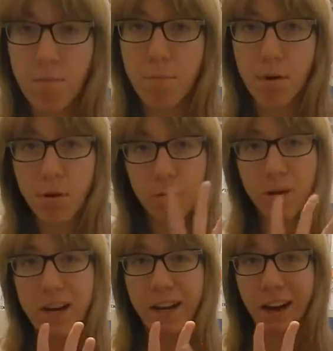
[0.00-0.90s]
Number
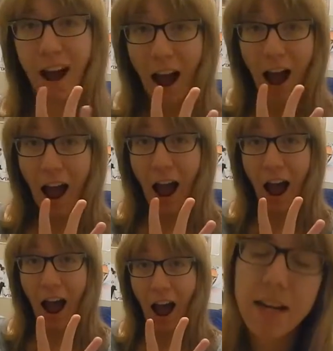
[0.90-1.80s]
3.
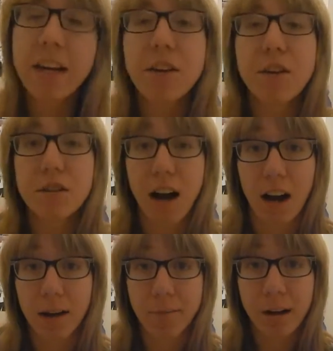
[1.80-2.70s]
Take your
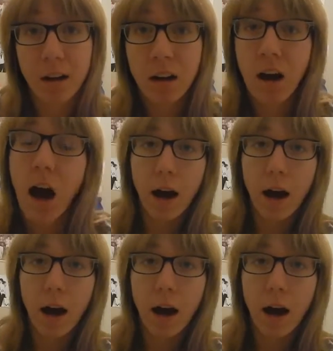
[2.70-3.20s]
time.